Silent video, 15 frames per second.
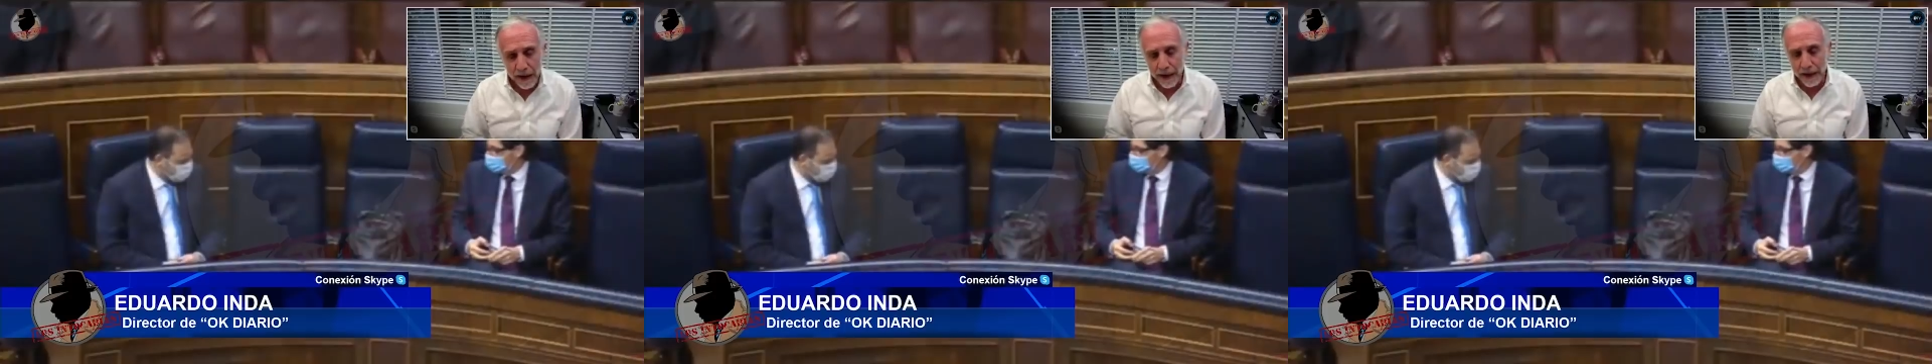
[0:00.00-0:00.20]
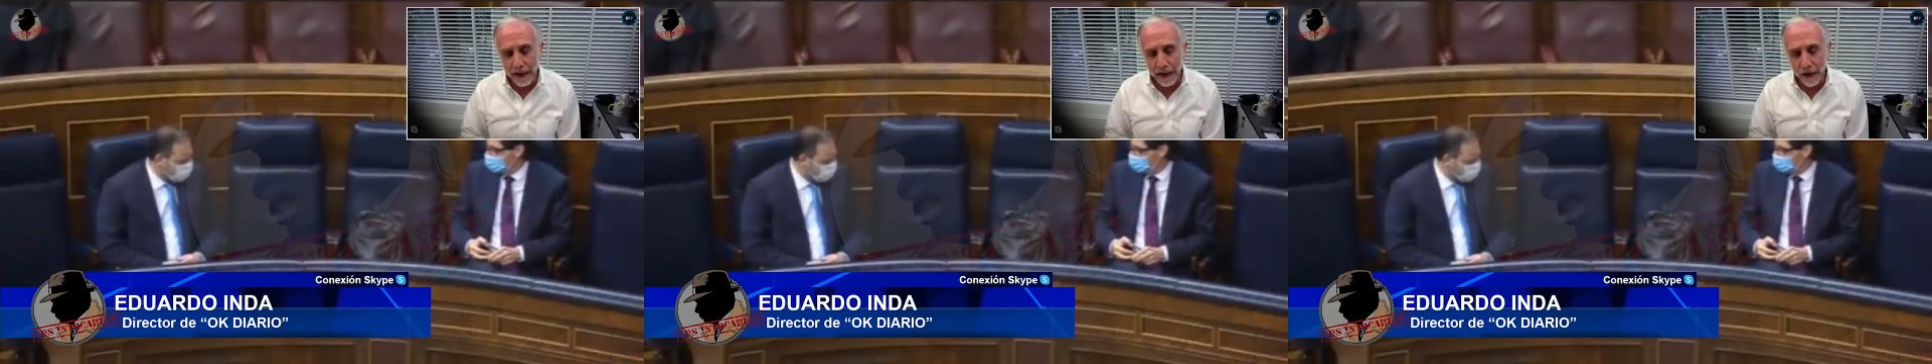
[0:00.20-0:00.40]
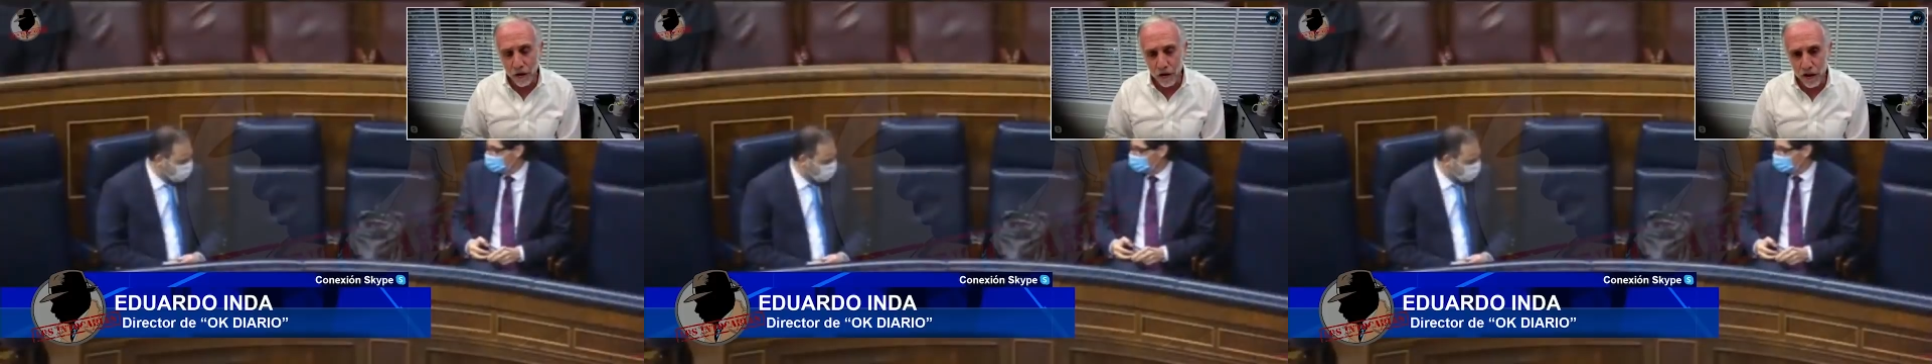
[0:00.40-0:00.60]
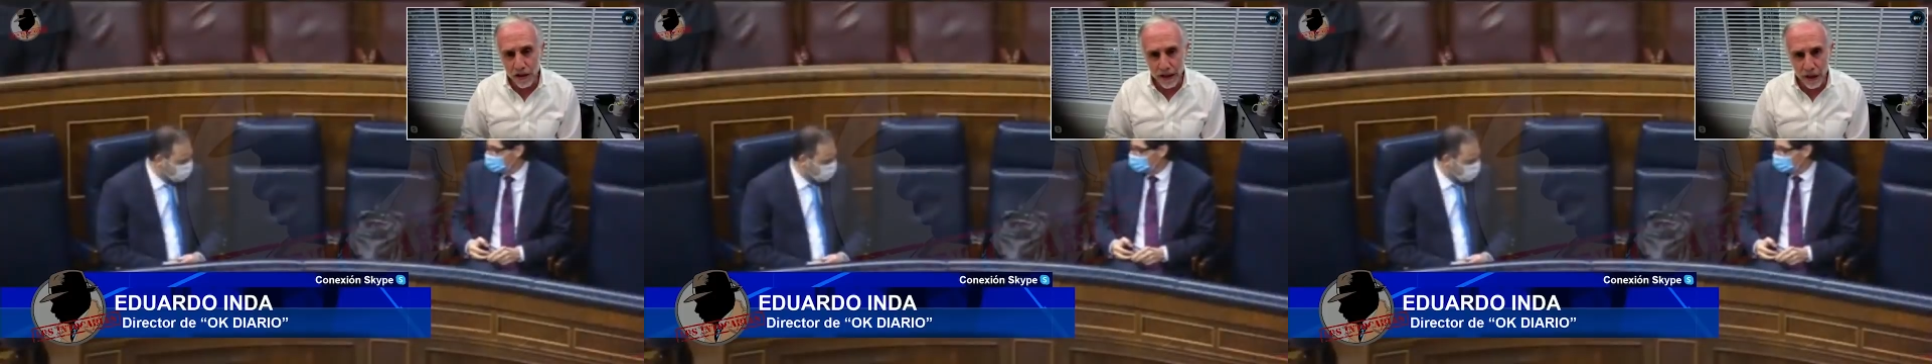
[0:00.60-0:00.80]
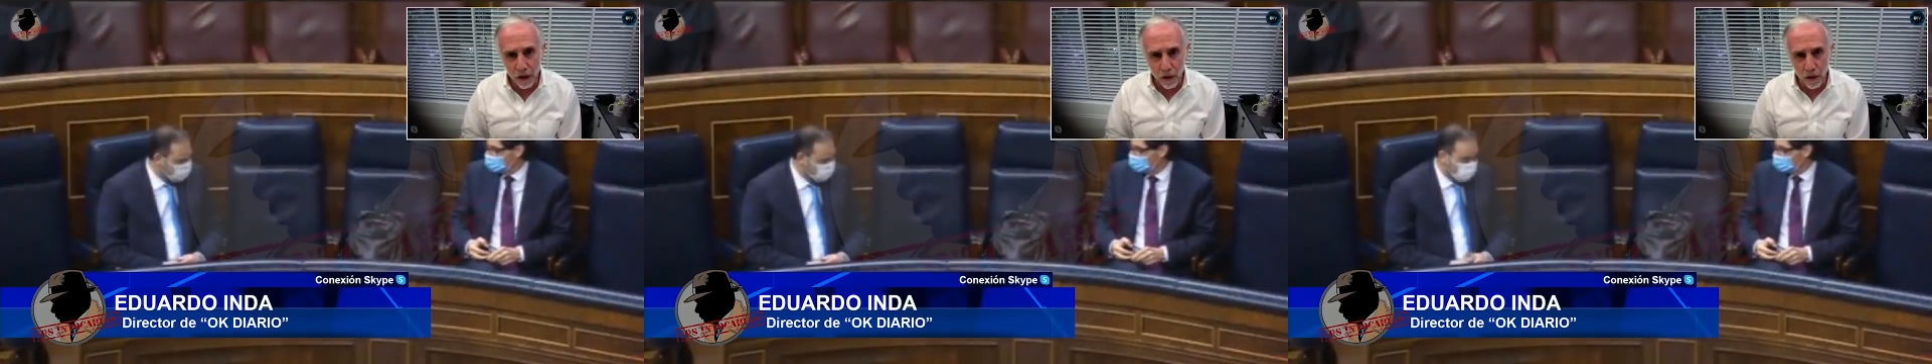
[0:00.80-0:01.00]
en el
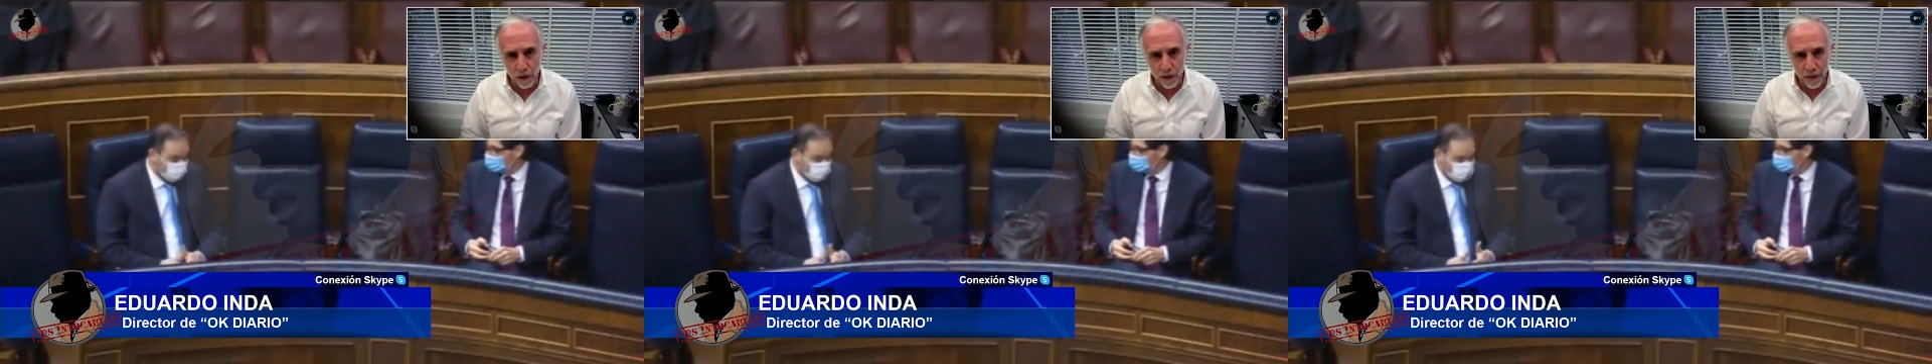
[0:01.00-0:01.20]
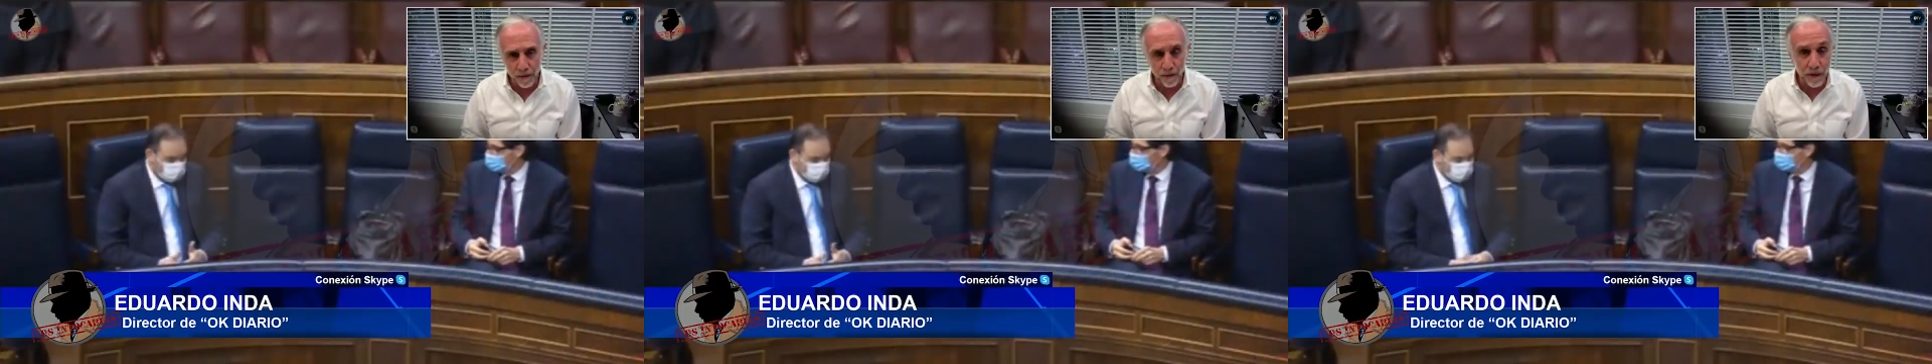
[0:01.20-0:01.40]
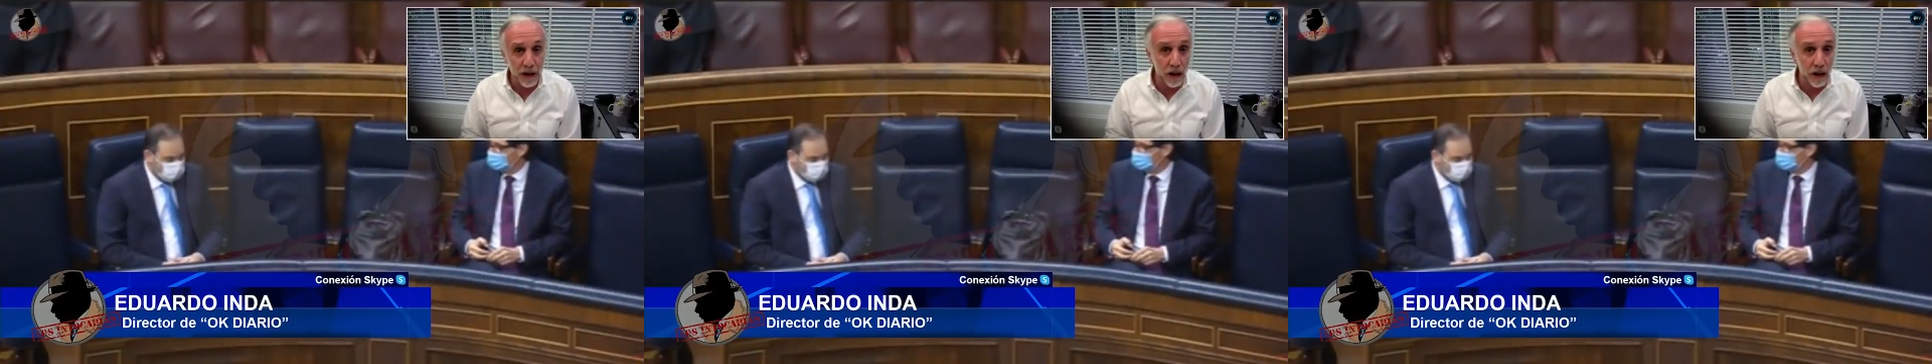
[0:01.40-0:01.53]
89